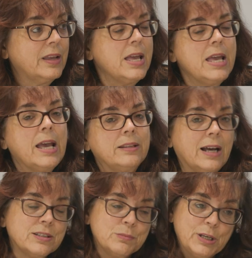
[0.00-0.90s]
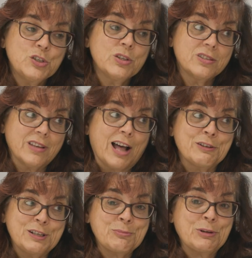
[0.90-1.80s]
Right? Not to mention the
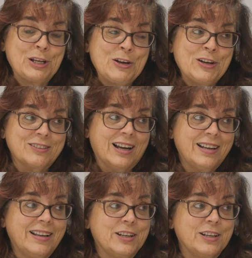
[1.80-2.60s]
salary is pretty good, right?